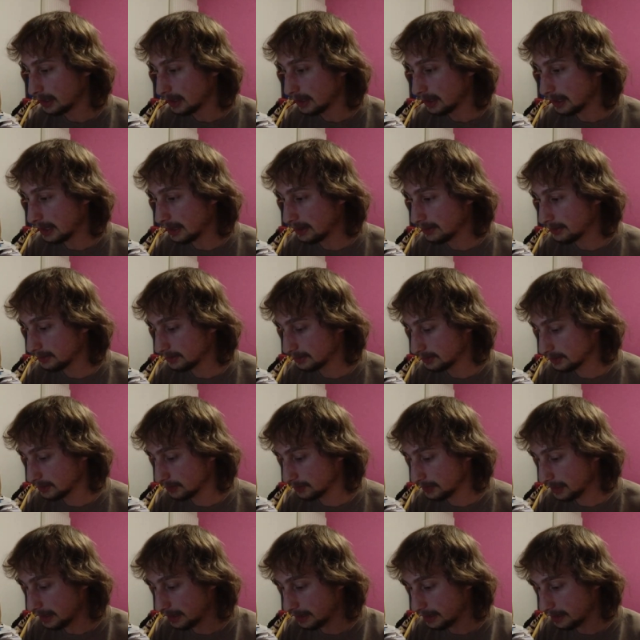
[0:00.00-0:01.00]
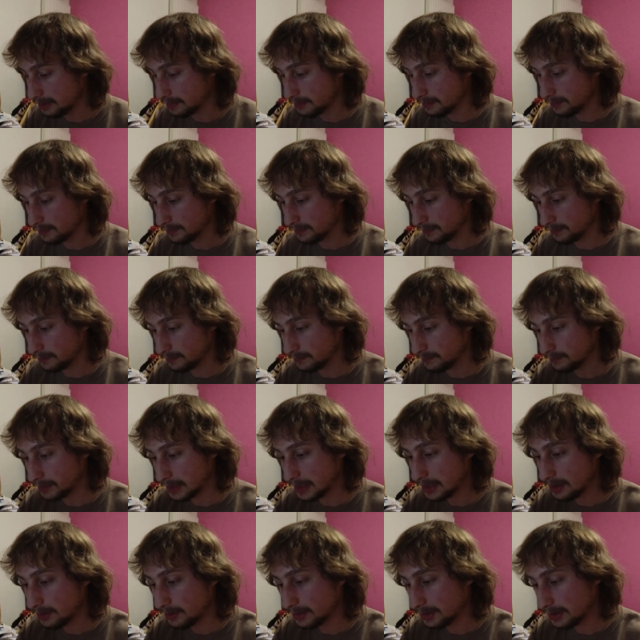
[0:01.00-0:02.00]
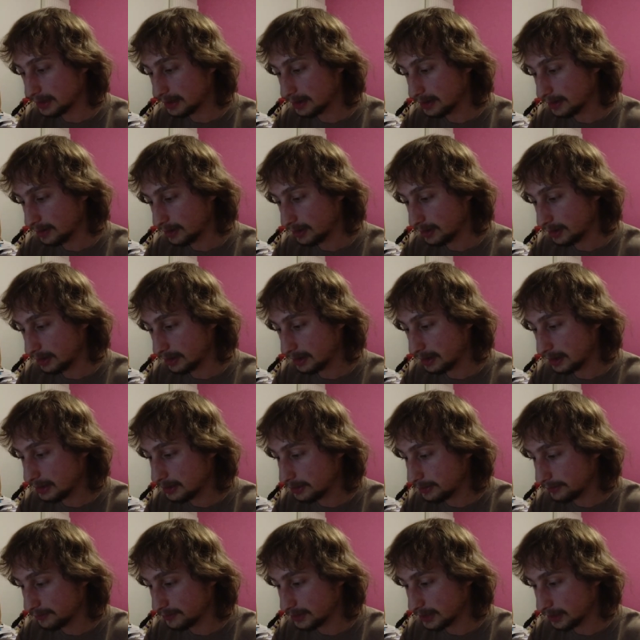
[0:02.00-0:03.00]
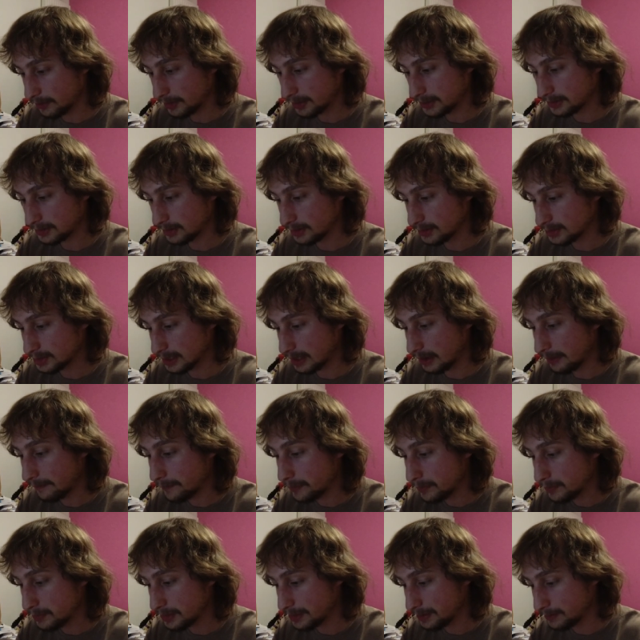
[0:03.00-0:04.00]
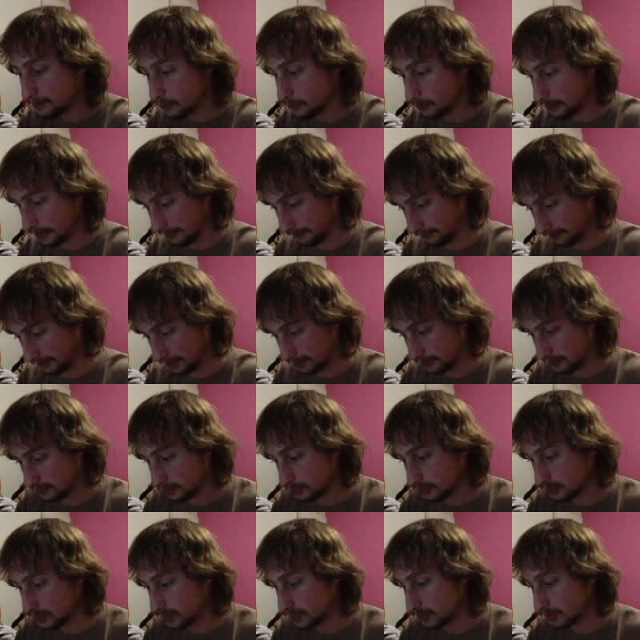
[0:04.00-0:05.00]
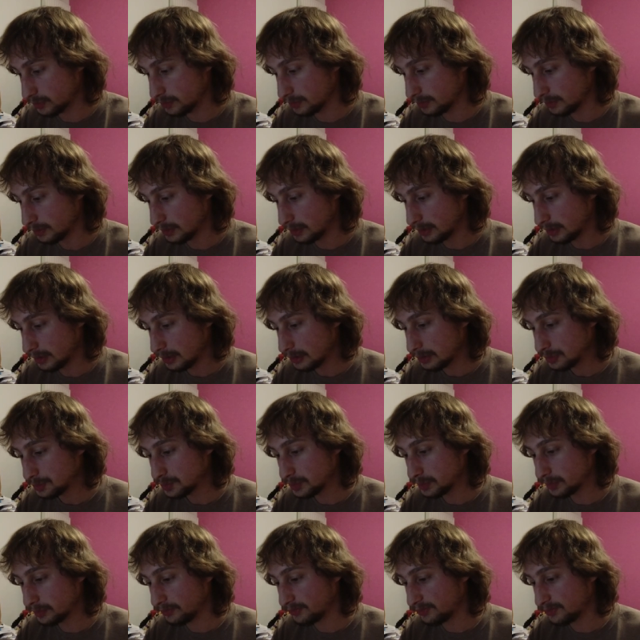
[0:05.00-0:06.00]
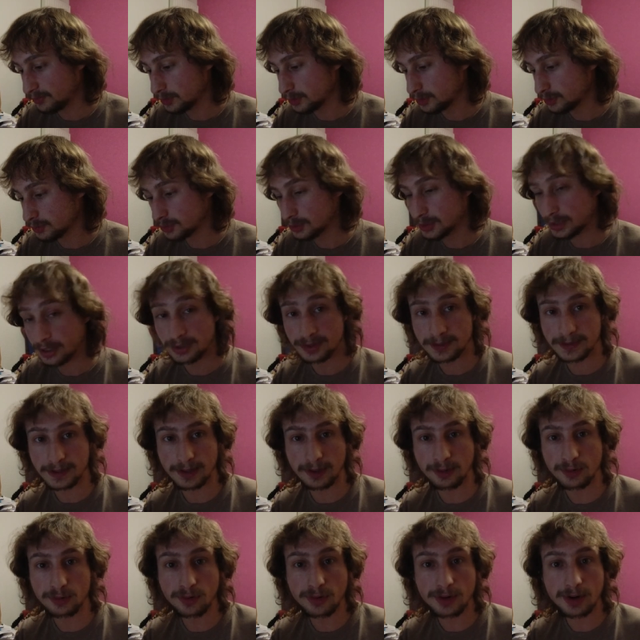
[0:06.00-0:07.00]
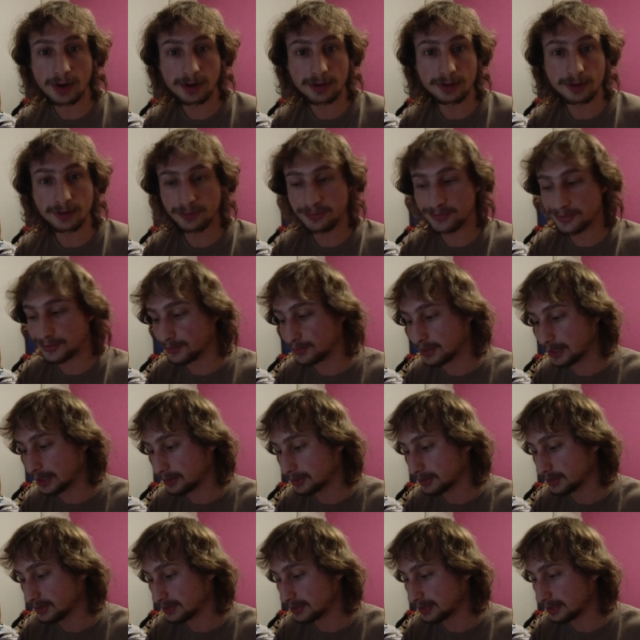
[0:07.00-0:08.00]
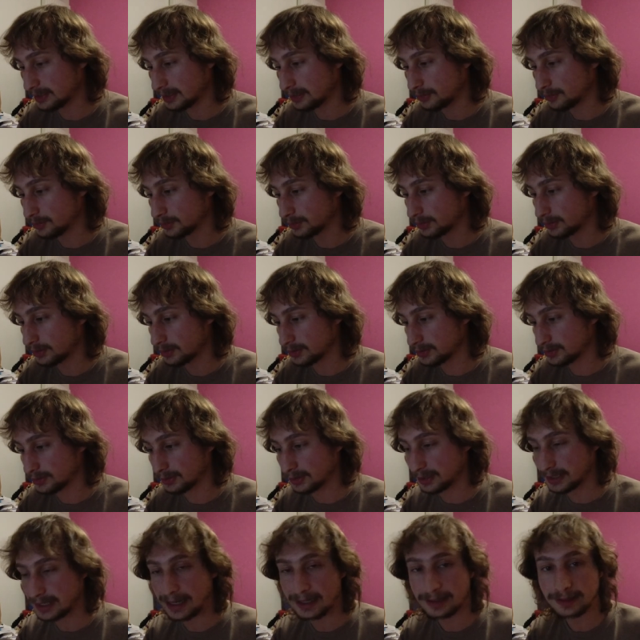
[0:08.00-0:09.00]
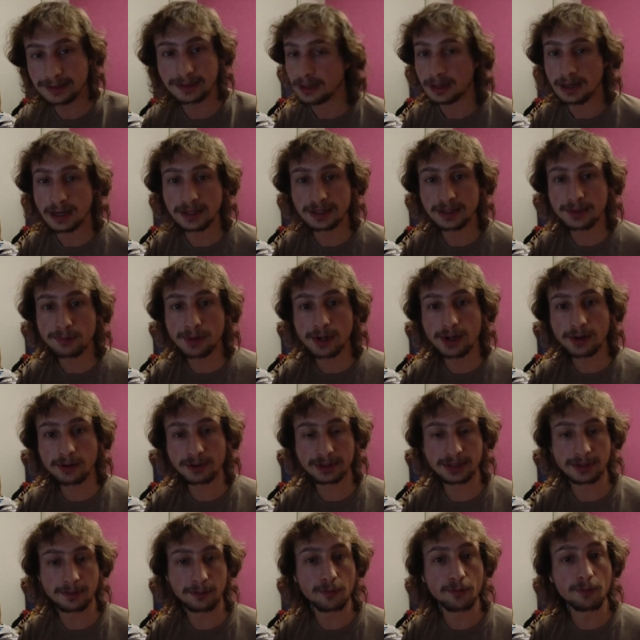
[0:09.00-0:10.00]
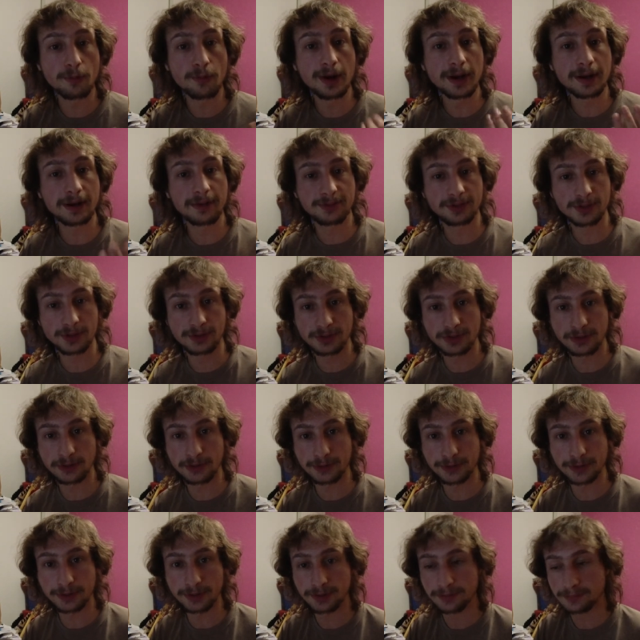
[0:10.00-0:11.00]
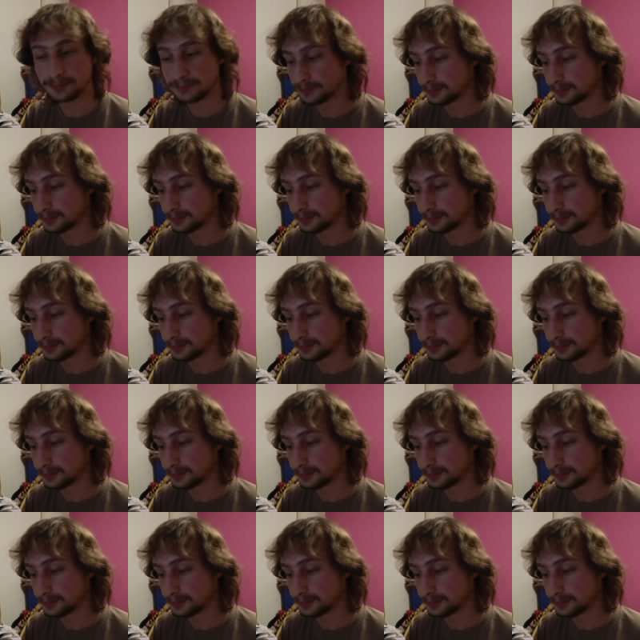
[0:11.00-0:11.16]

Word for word: And so yeah, and by learning enough characters, I will be able, I think, to to to just Google the few characters that I don't understand yet, and I will learn them one after the other.